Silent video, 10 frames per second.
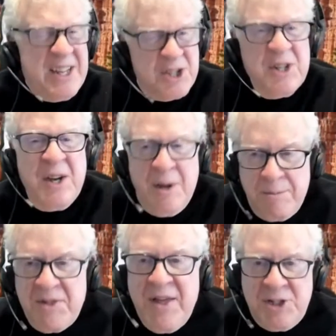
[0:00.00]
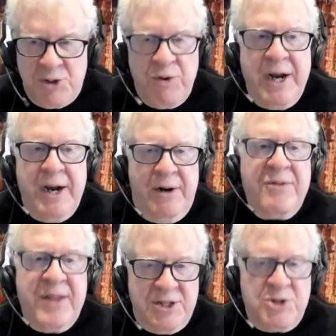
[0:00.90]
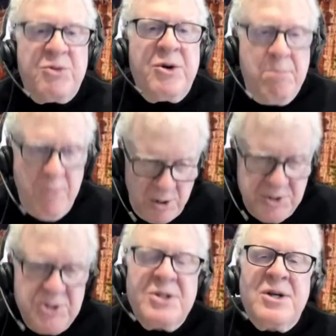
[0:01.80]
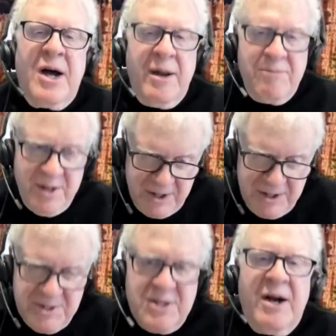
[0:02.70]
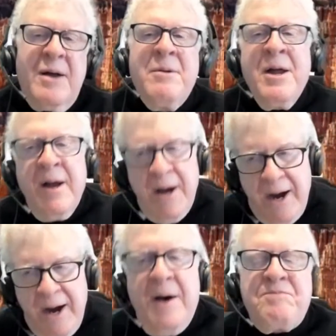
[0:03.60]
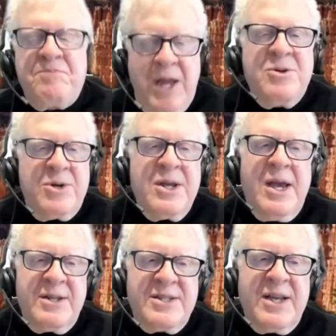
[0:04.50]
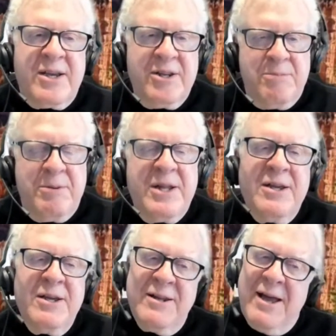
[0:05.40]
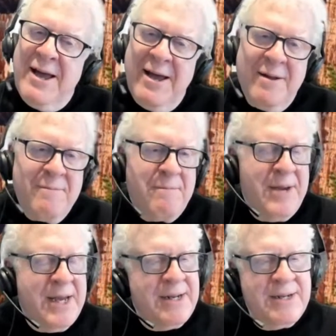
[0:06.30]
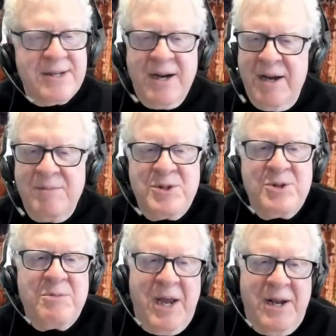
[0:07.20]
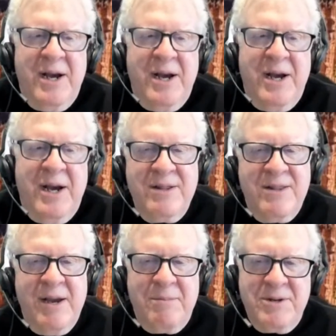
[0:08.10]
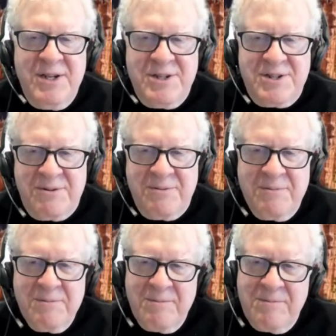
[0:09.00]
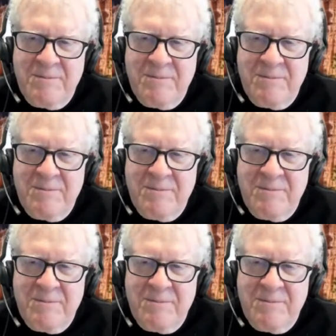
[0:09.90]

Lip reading: But that's rare. That's rare. Most of the time there is time, and you can get a second opinion. And many times you may not need the amputation.